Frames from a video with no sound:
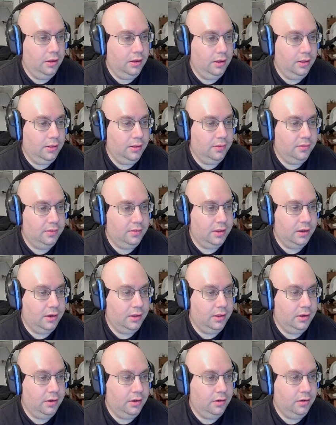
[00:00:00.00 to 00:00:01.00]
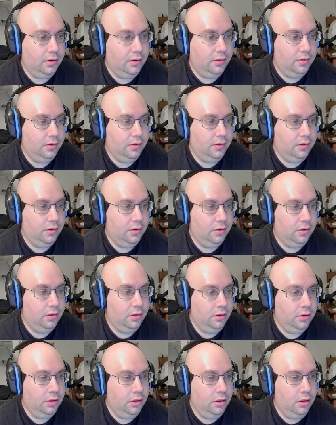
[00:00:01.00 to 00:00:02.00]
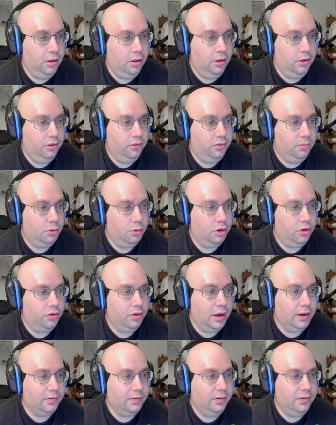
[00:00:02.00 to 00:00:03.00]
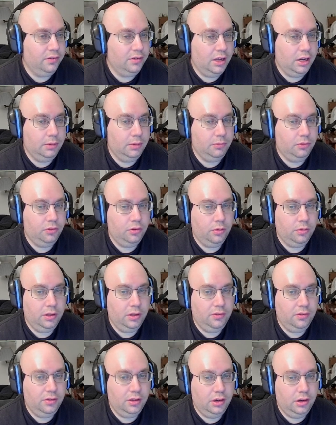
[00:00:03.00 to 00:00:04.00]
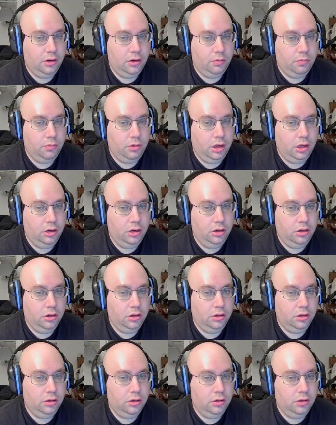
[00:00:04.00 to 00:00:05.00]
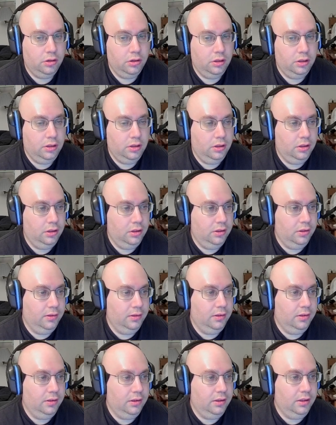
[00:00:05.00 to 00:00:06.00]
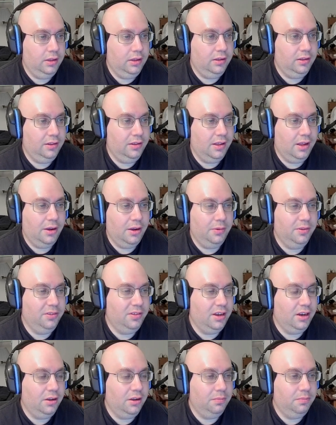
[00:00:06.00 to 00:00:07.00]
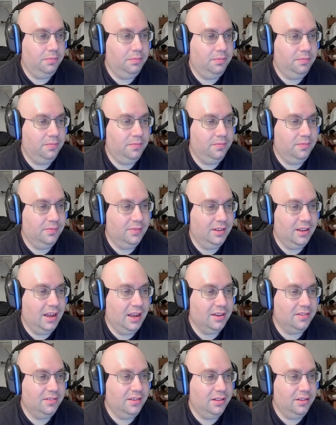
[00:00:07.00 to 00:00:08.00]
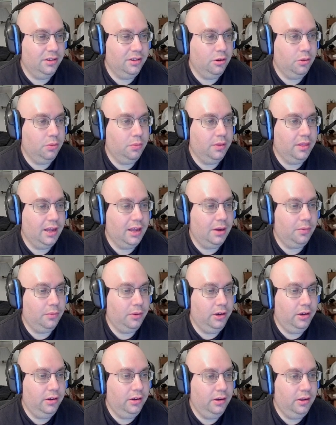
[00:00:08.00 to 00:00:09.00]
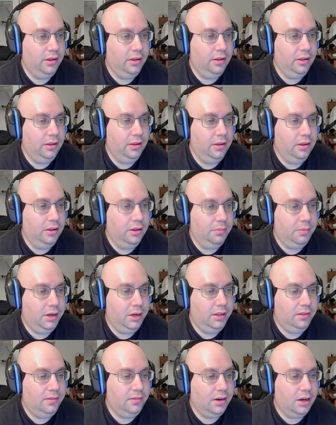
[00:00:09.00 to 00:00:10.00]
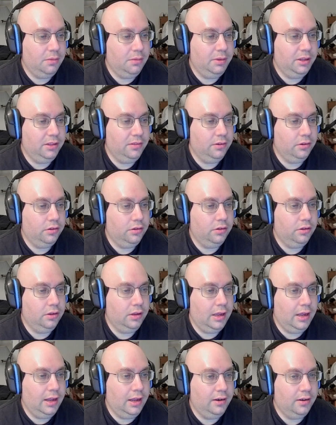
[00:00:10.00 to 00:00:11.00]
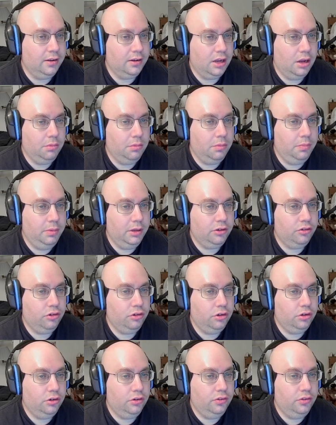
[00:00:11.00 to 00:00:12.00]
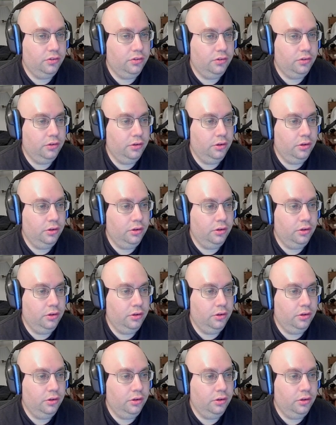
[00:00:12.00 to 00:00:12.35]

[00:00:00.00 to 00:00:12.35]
Let's get in some more attractiveness items. So let's get in a rug. Yeah, I always end up accidentally going with that one, but it's not a big deal. And a couple pictures.